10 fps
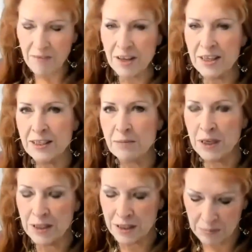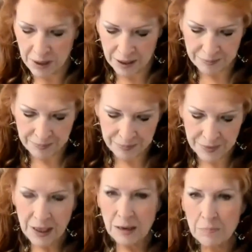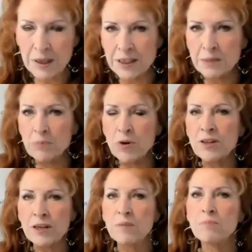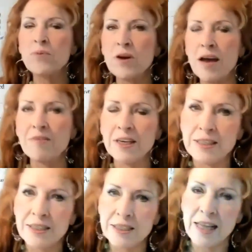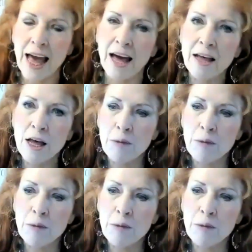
heavy these must have been, but it's more than more heaviness than that,